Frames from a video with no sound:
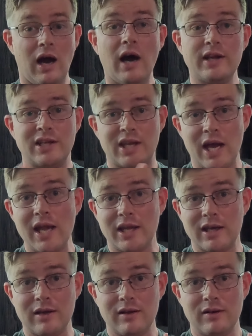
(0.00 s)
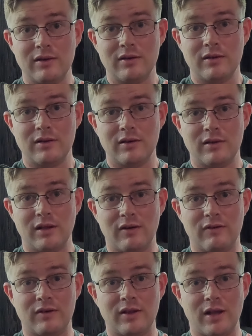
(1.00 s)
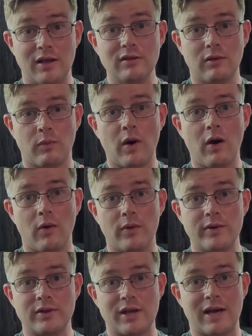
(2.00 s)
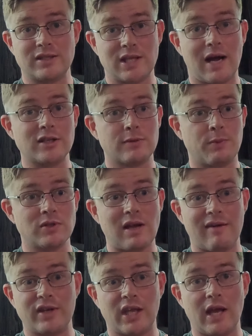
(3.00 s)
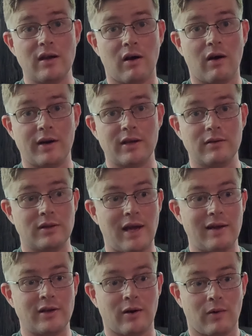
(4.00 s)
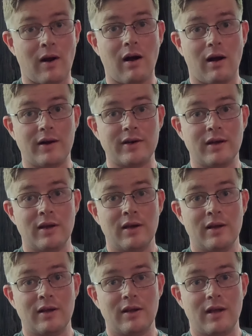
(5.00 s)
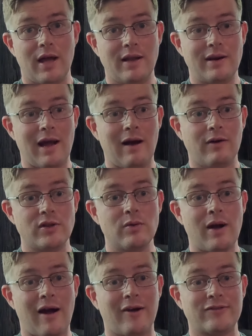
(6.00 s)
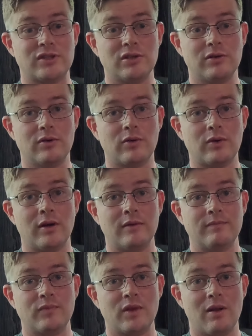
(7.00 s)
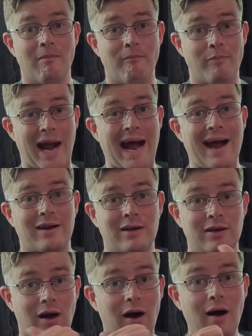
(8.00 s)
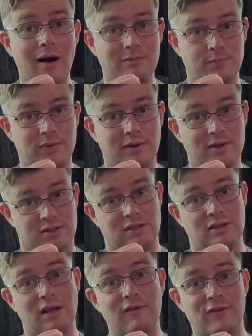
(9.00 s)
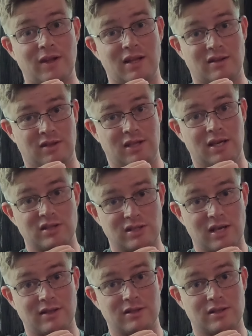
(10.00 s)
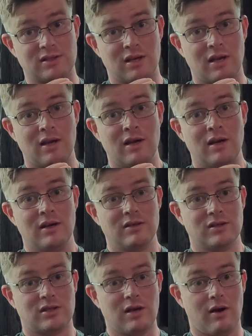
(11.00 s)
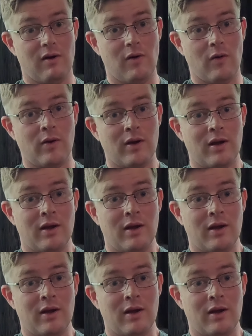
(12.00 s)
a gate in the road that's not supposed to have a gate on it that you're on, and now you have to back up a significant distance. So